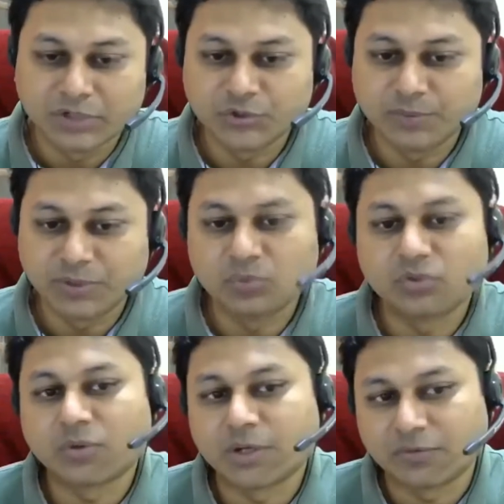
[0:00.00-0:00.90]
It should be
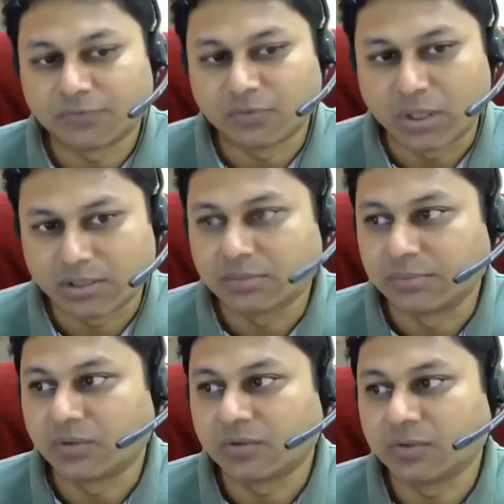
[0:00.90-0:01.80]
root over of what?
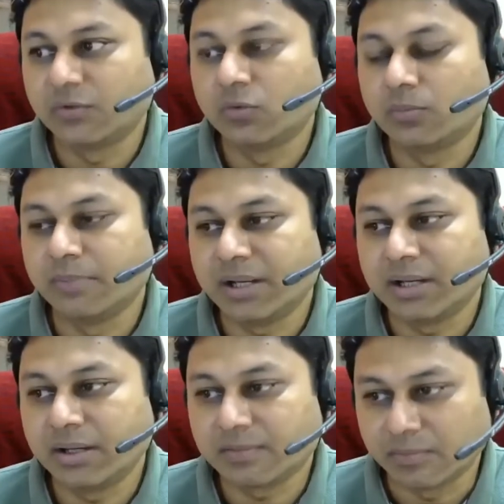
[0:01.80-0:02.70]
Because if you
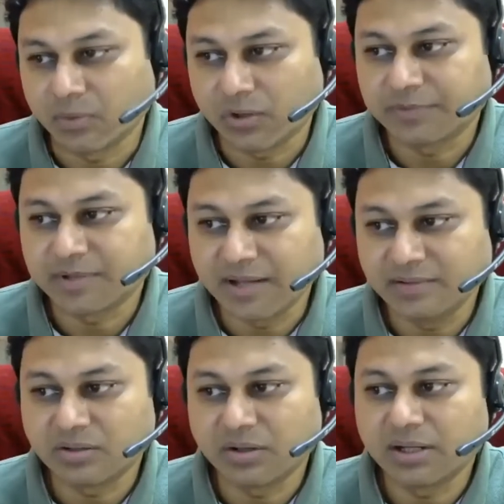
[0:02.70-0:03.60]
make a mod of psi
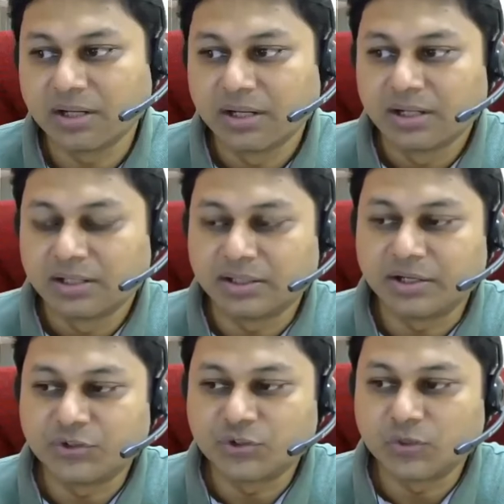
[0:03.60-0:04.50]
square,
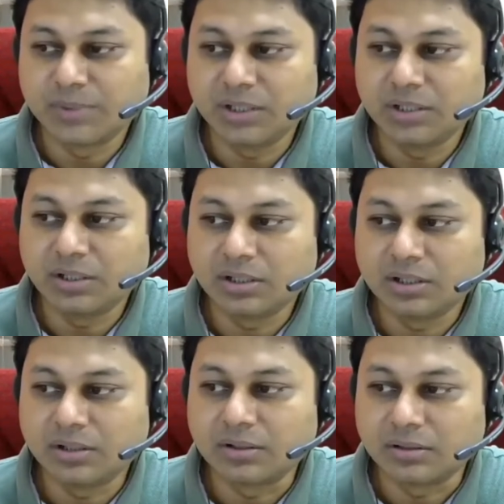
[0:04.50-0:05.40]
then it should be
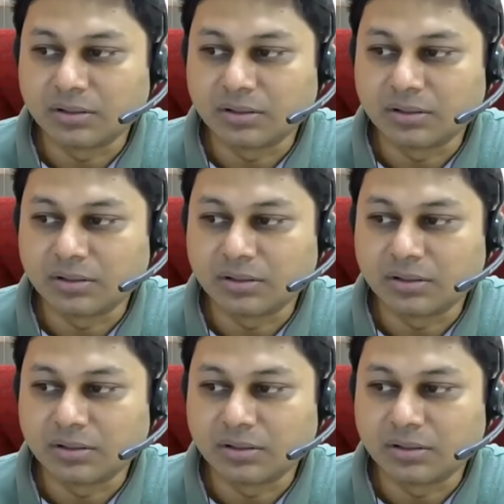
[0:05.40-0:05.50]
the